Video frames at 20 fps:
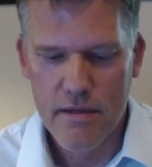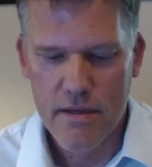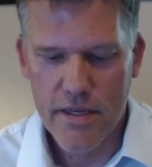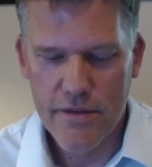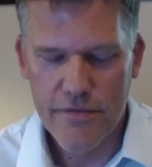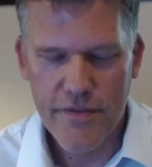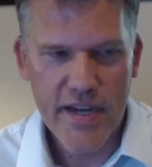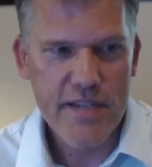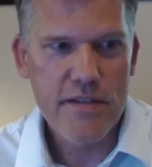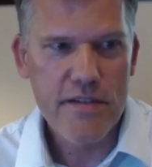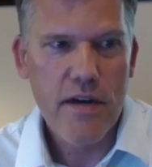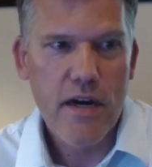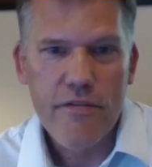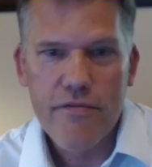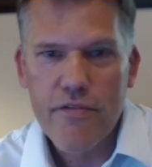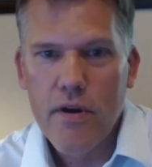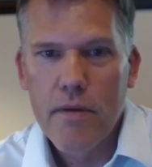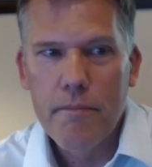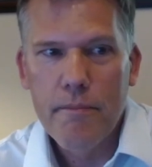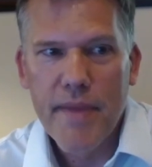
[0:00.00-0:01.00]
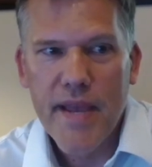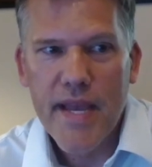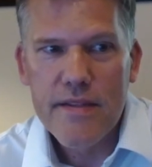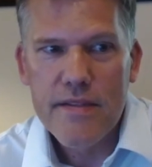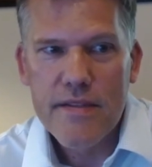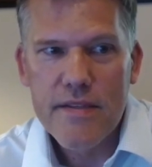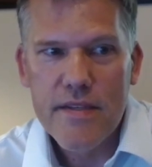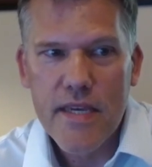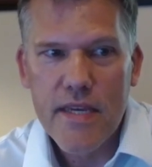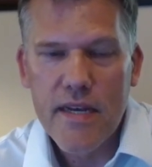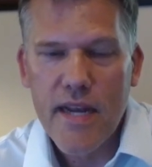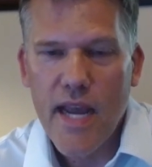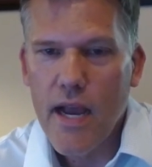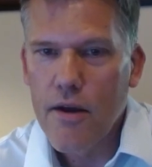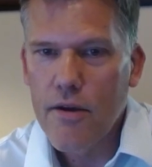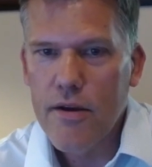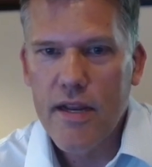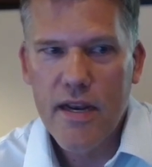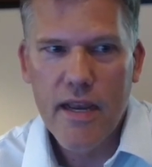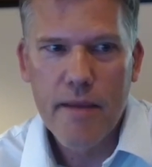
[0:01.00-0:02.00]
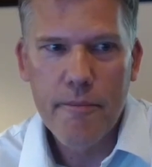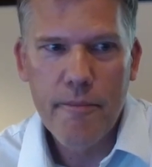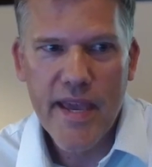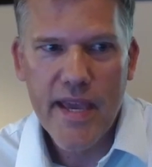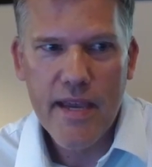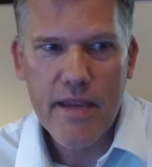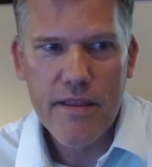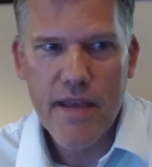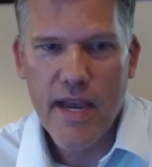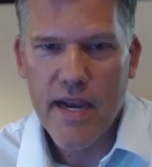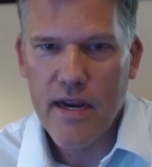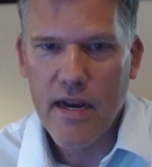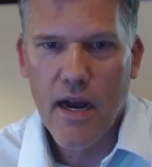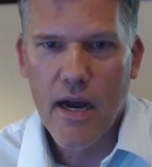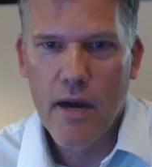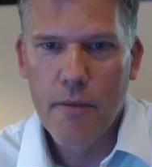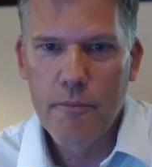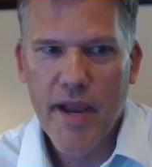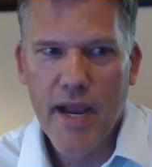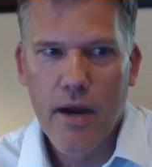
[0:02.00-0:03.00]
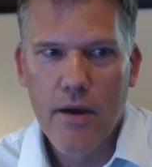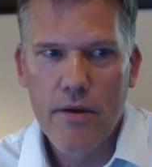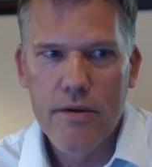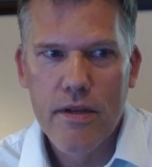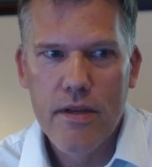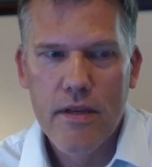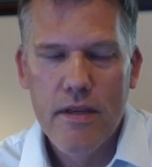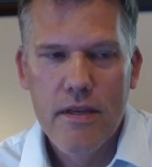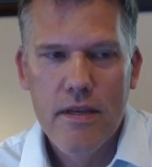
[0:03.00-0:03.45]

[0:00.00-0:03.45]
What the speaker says: If I start from benzene, how can I make that compound?